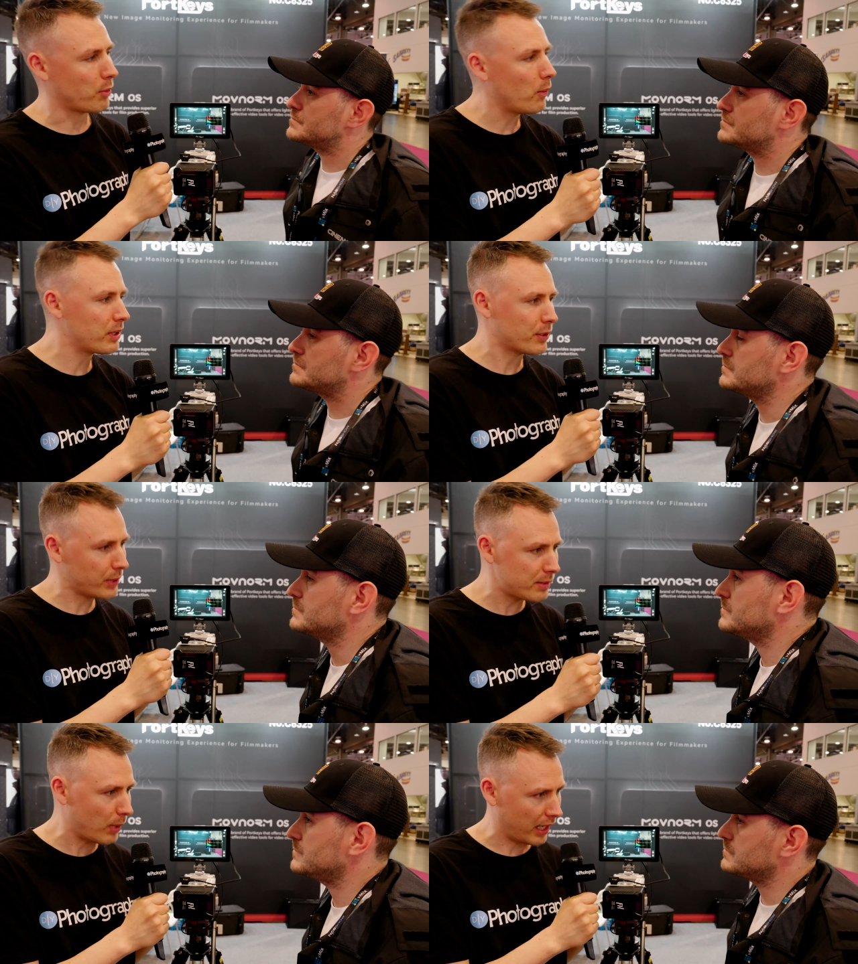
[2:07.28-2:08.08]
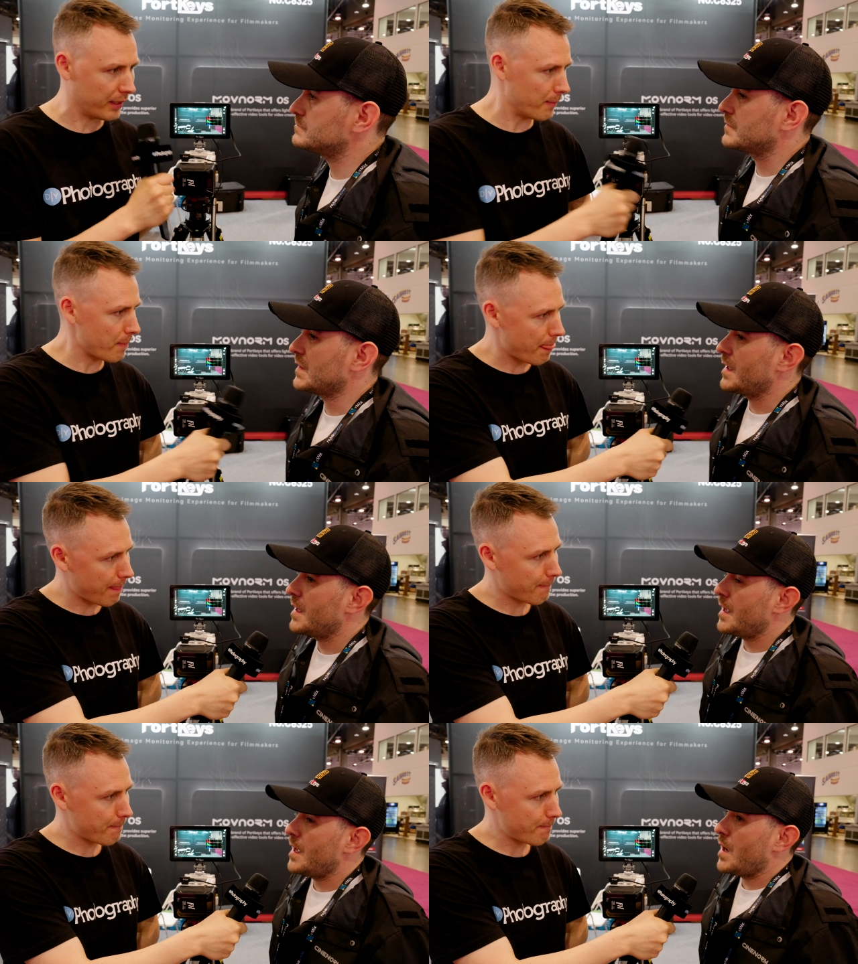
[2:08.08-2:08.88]
Speaker 1: What was the reason behind it?
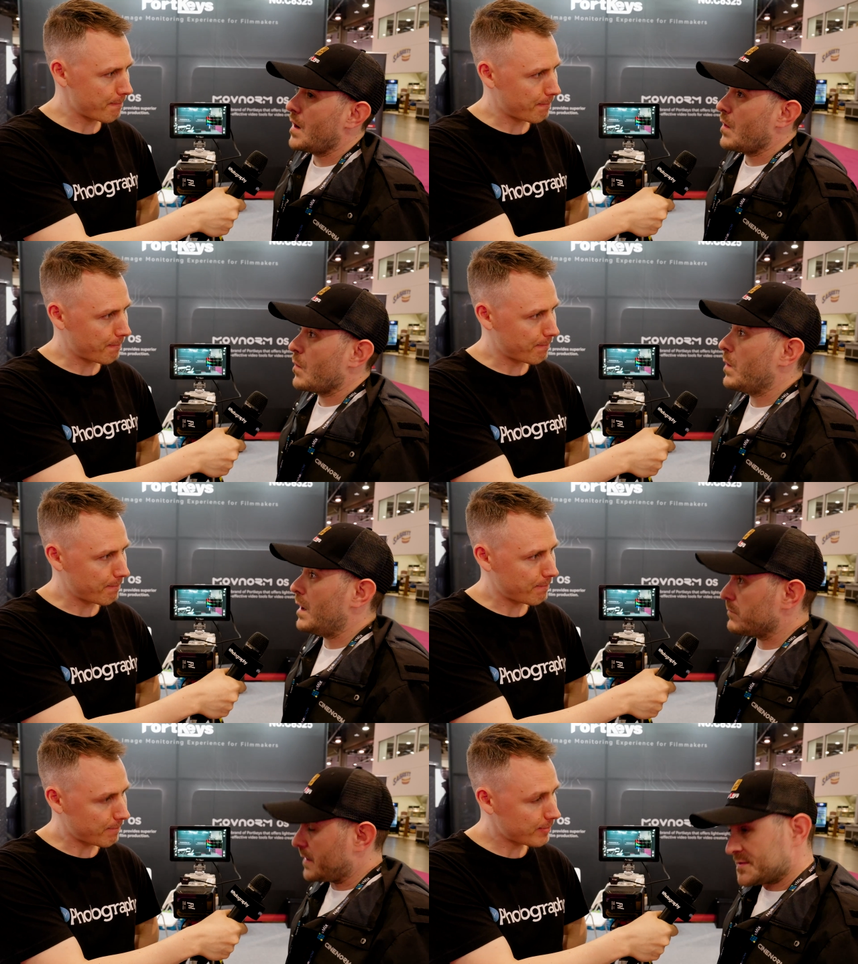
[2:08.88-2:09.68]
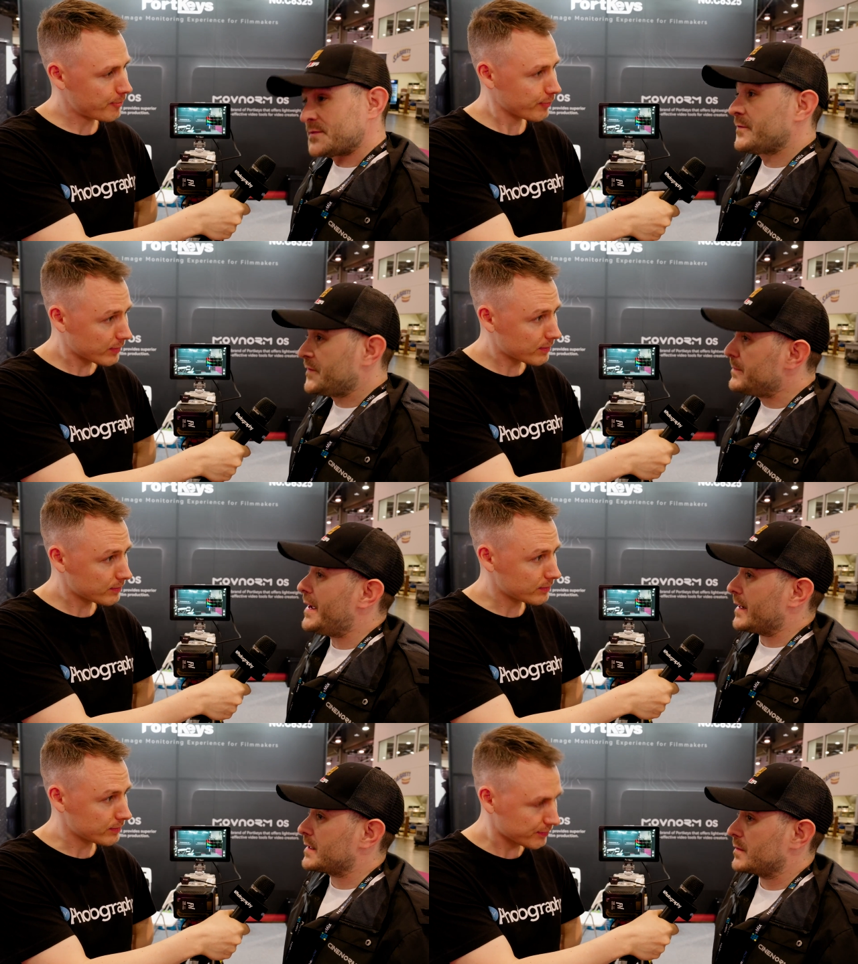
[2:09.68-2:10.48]
Speaker 2: Well, customer
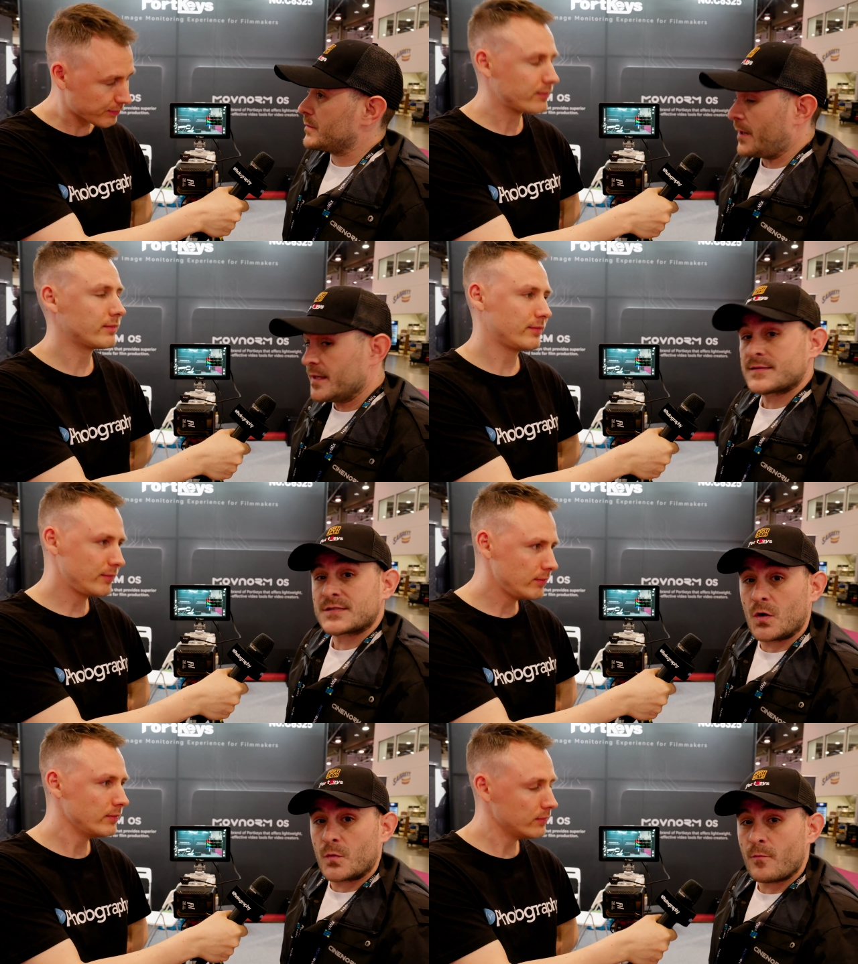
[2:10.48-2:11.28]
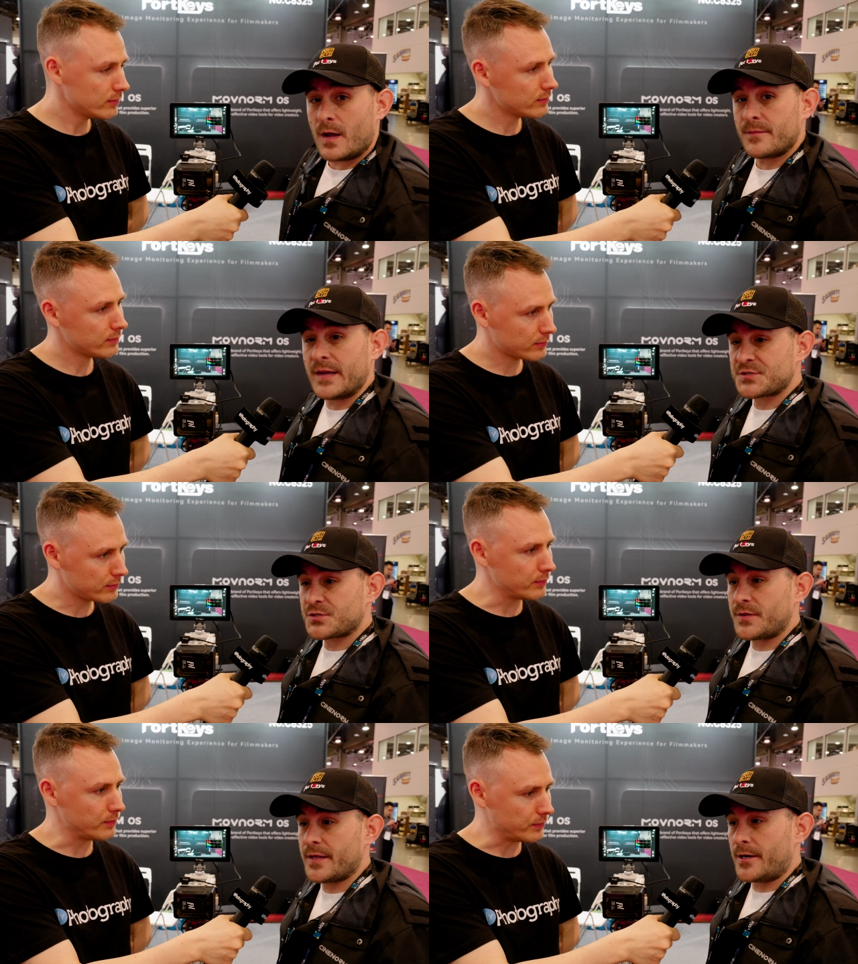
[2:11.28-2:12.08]
feedback, right? So we wanted to make
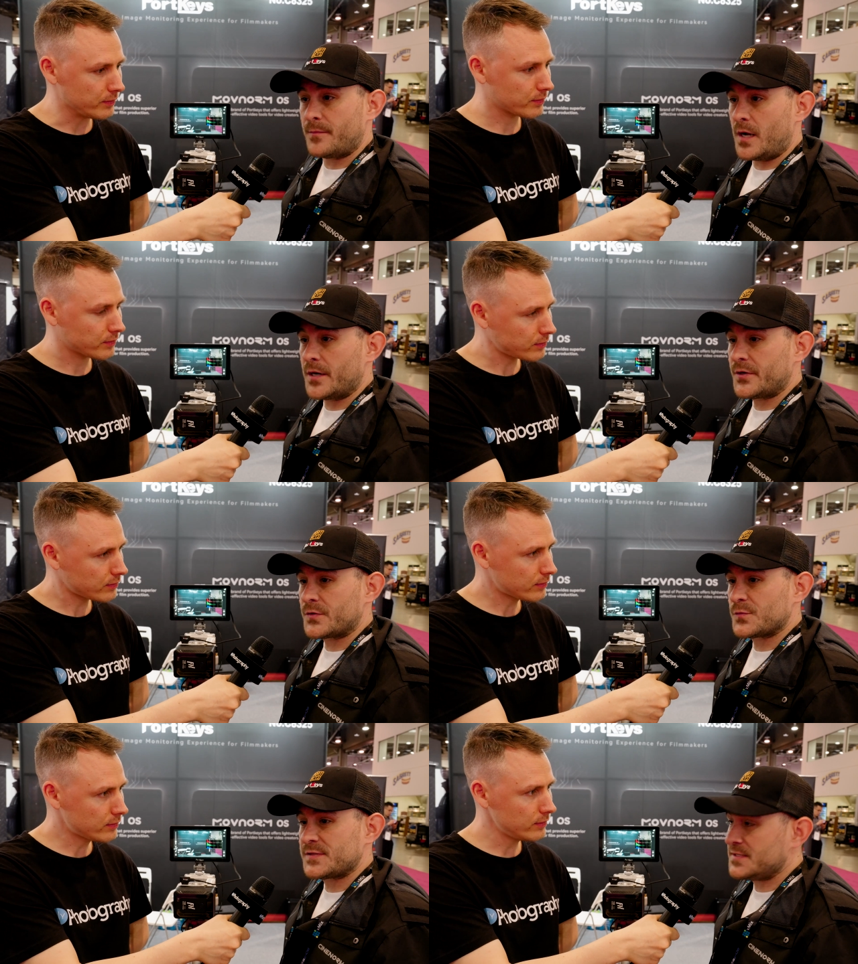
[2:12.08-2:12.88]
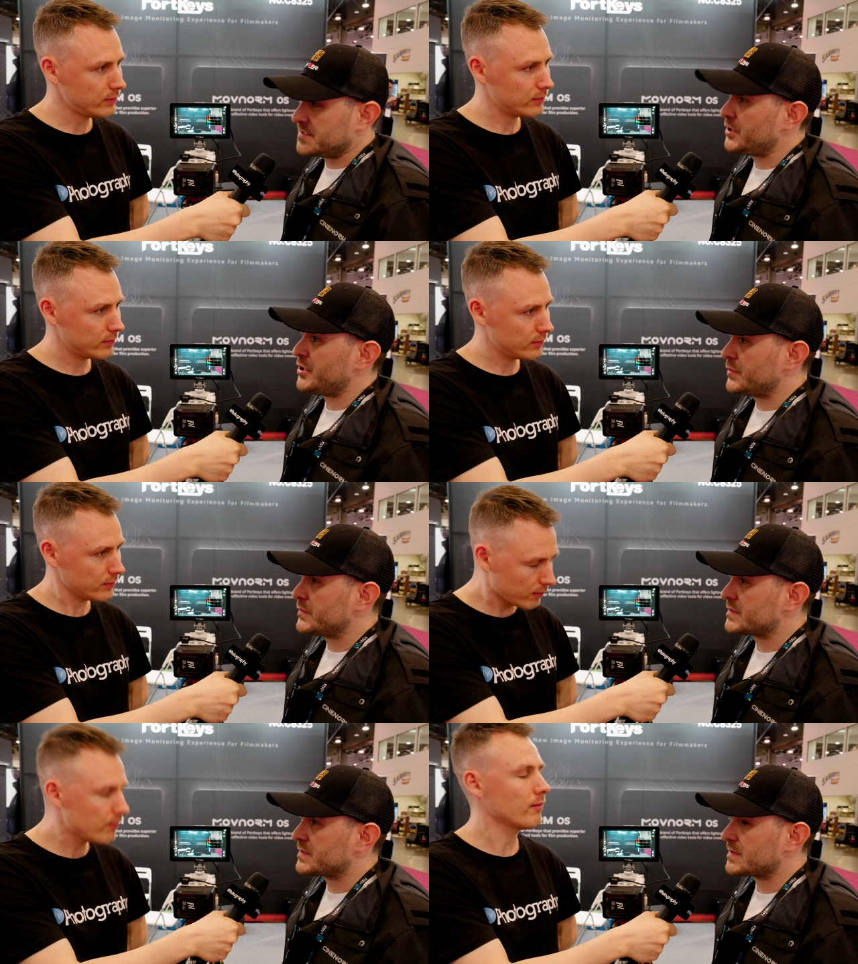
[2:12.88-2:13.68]
sure that our monitor was easy to
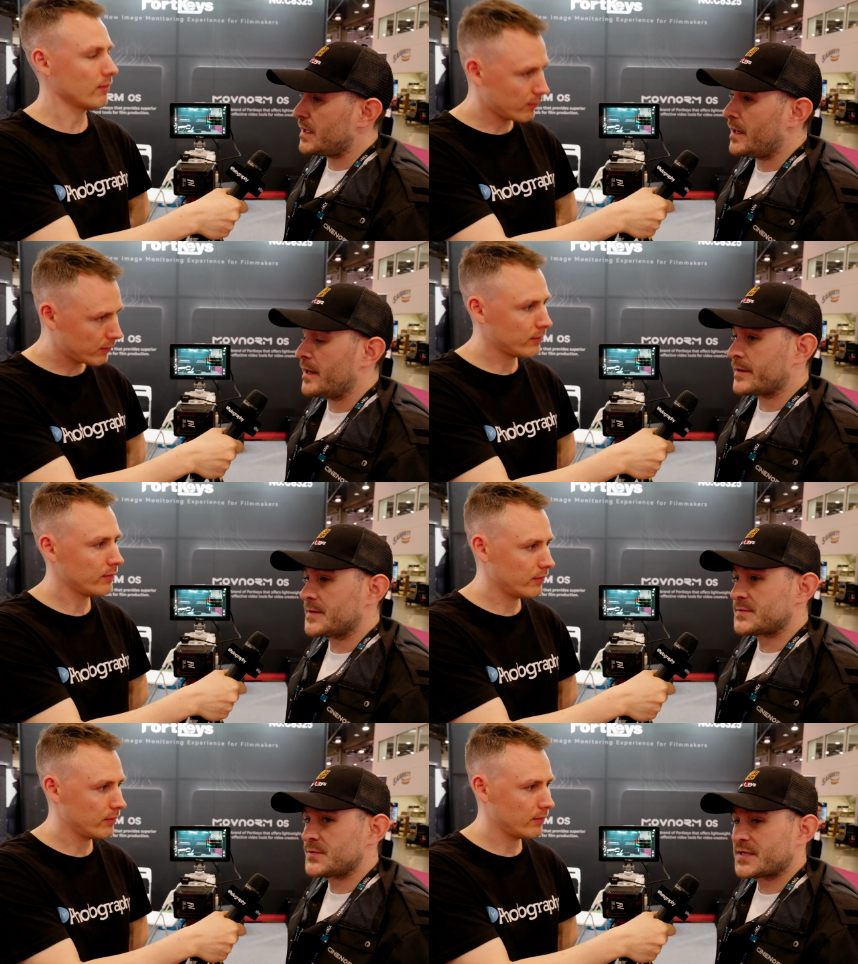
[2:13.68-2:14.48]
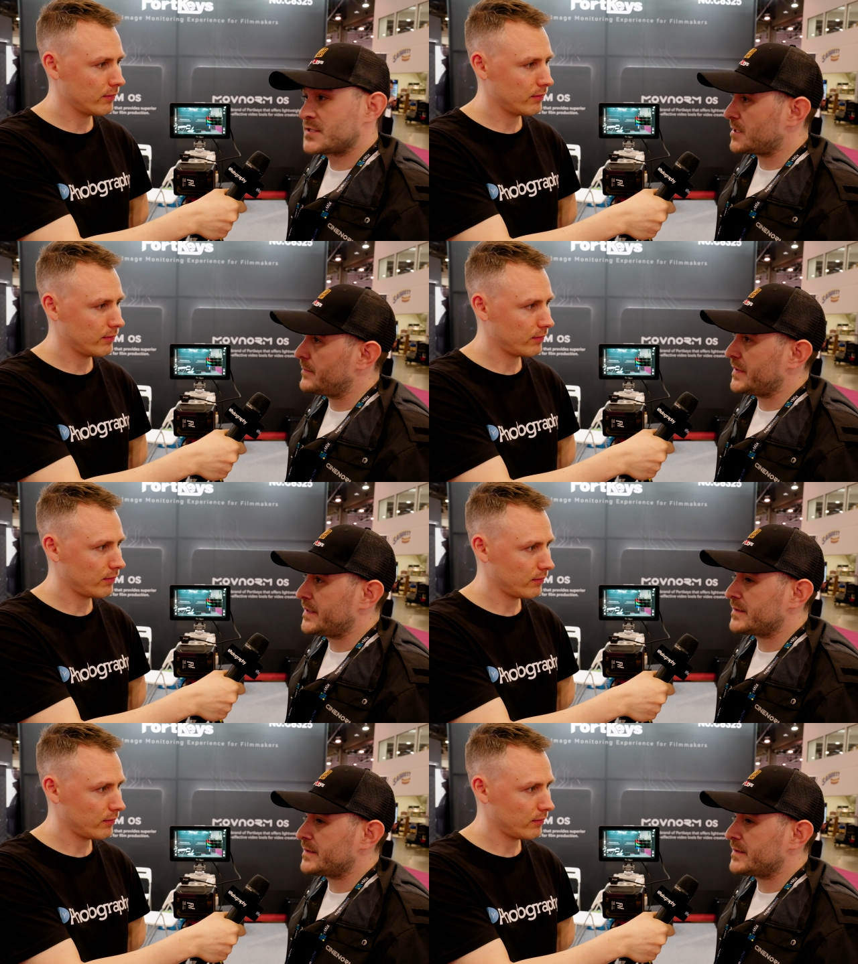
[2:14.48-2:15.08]
use. Uh, customers can jump in